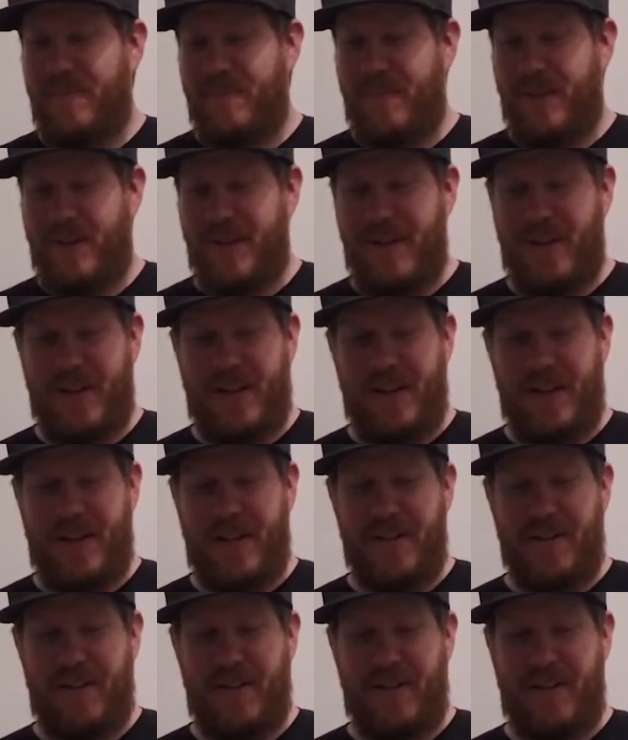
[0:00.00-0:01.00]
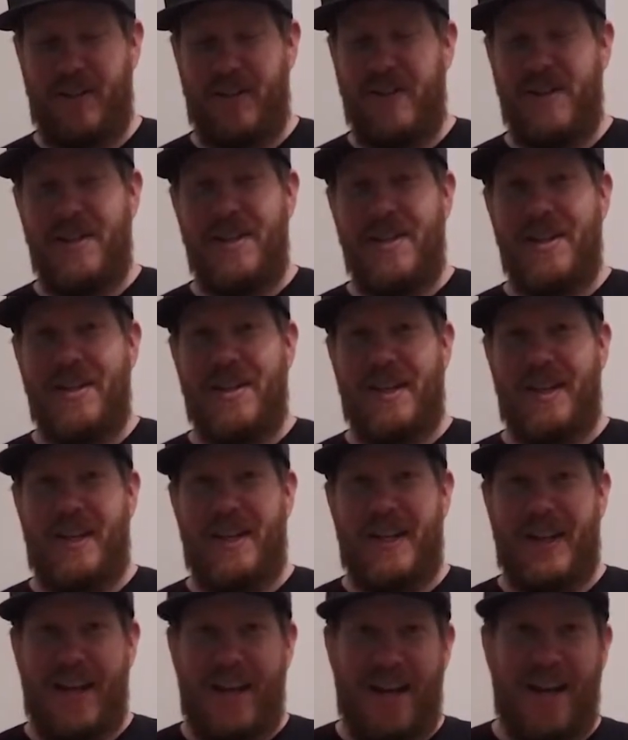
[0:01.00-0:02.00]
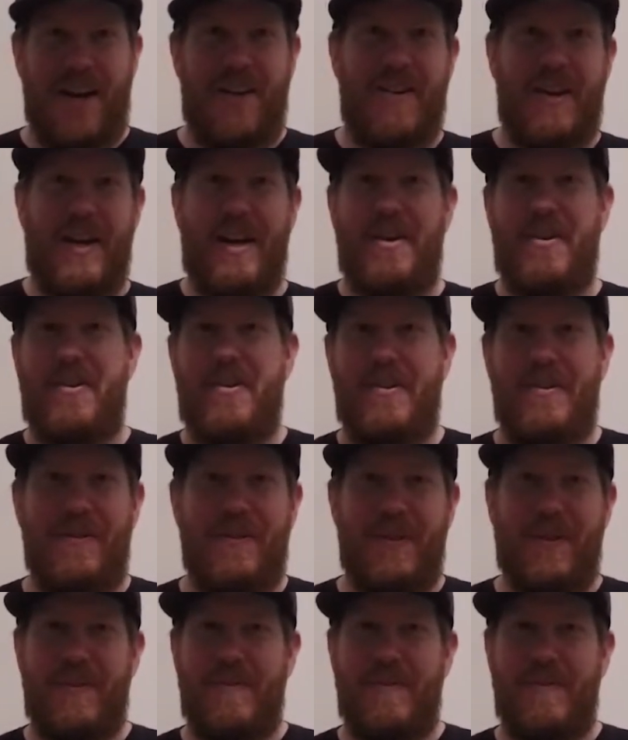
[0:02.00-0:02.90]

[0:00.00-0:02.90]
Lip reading: you're not going to sort of get that area all